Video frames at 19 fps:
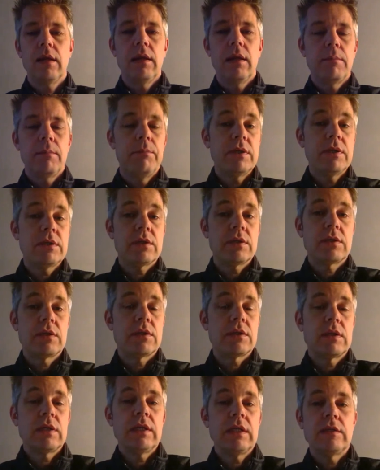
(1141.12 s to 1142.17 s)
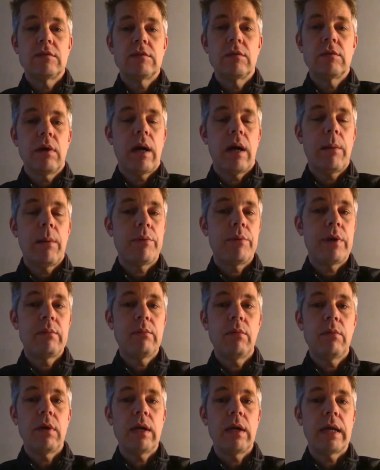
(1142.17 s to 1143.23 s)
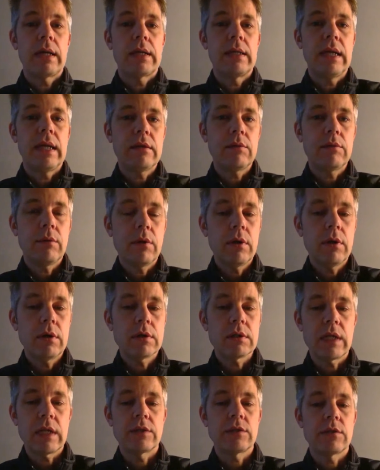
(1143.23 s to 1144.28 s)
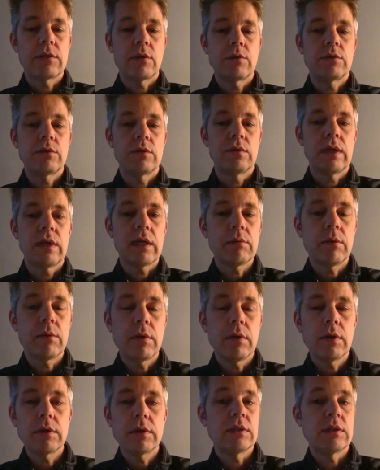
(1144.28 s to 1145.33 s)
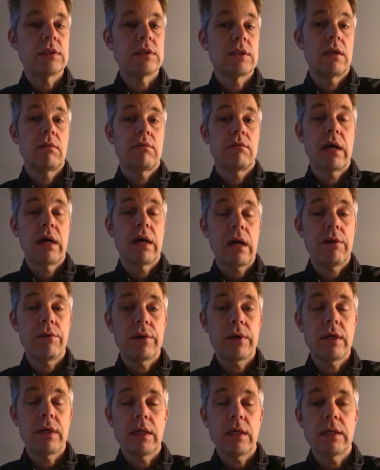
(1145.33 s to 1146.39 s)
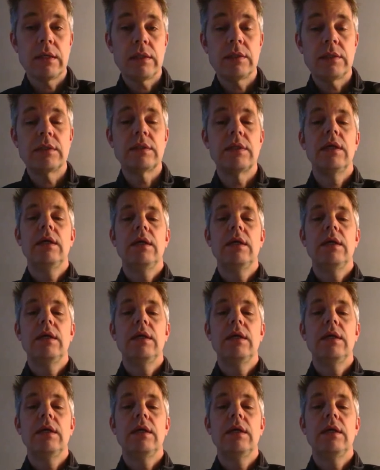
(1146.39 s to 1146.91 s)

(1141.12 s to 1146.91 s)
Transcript: businesses need to operate more like networks, like social networks, instead of hierarchies,